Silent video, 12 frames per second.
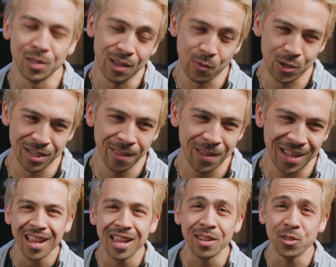I've already done
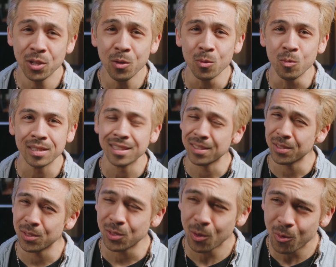that, and two,
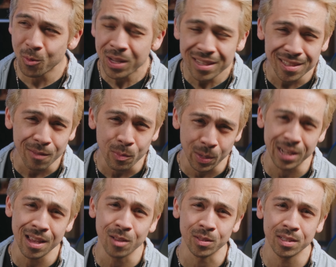so has
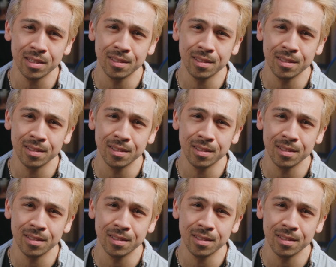everybody else.